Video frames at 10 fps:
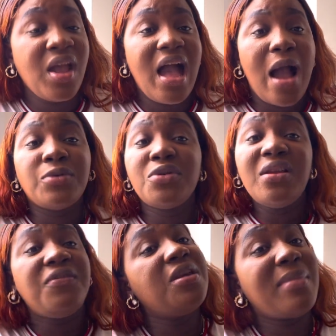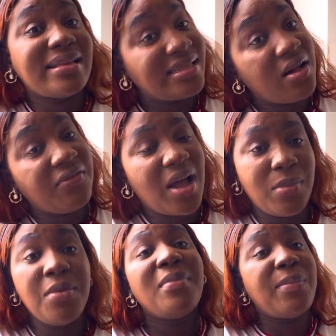I was only feeding myself and
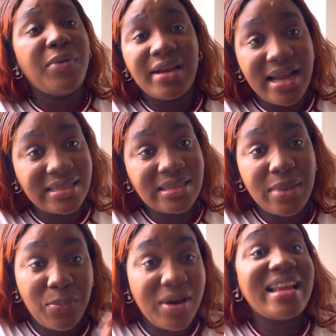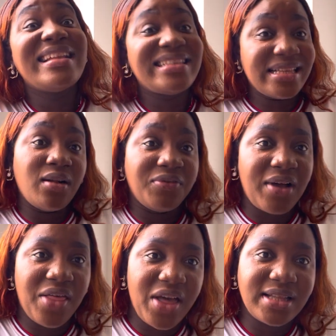maybe my pregnant self
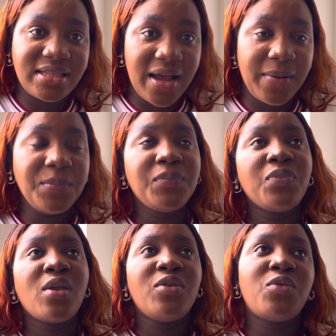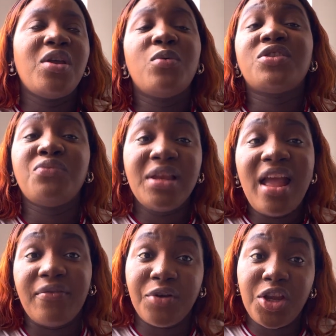at that time. So it was really
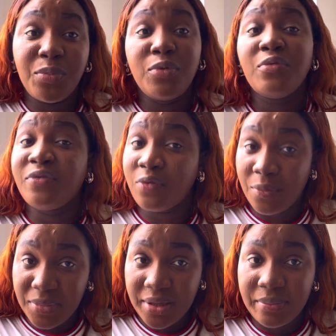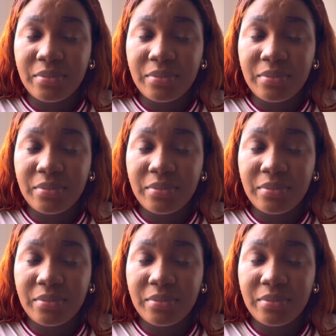affordable for me.